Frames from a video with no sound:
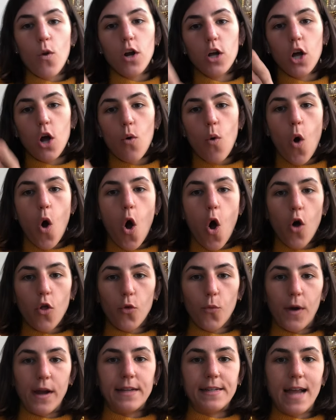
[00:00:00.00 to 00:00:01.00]
want to go all
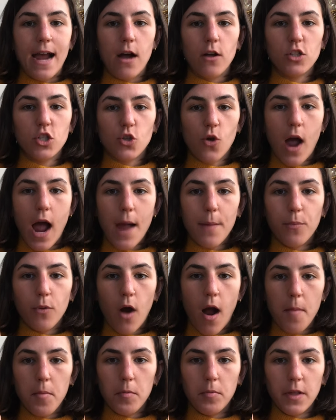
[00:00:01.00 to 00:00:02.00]
the way down, so I
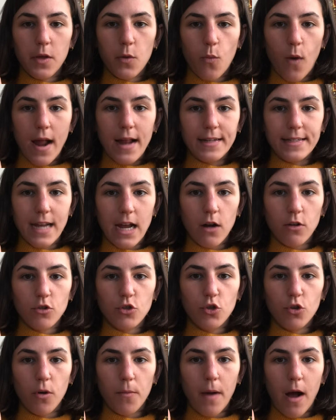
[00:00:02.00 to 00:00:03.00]
probably went down
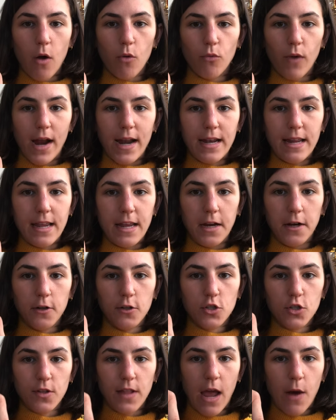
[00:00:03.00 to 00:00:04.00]
to about right
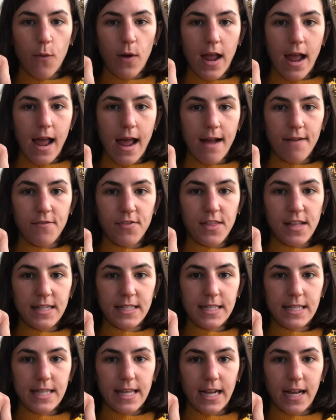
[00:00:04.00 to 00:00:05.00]
here, so that way I have
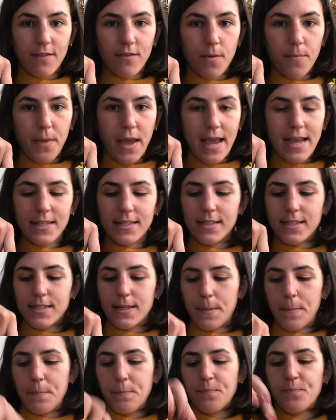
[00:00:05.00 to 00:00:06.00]
this thick of a
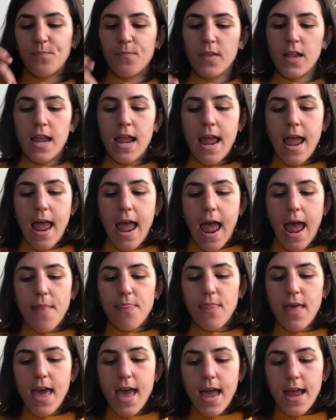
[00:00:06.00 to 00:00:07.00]
base.
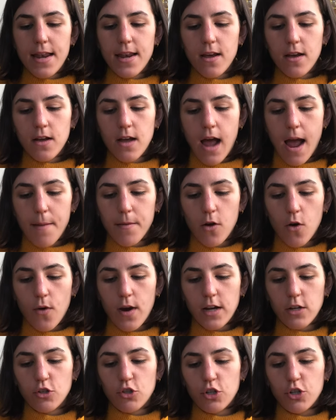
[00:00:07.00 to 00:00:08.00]
And then I'm
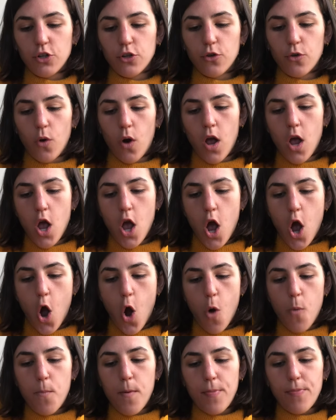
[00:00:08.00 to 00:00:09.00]
going to
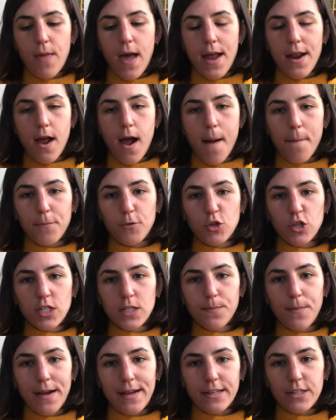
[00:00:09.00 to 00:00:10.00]
open that up
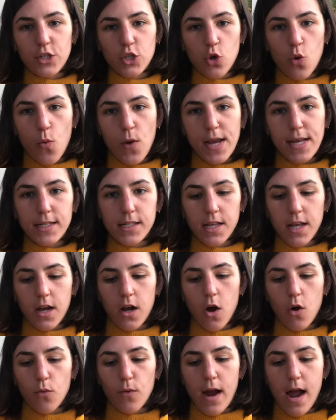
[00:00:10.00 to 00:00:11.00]
just by
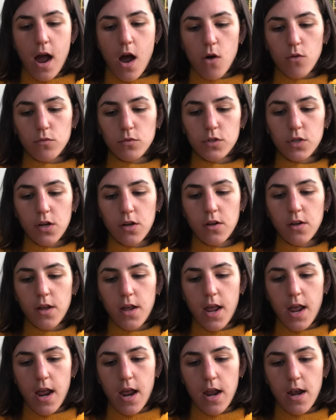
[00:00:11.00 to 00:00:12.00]
squeezing around
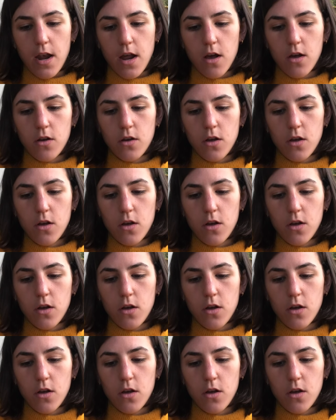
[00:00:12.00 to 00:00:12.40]
in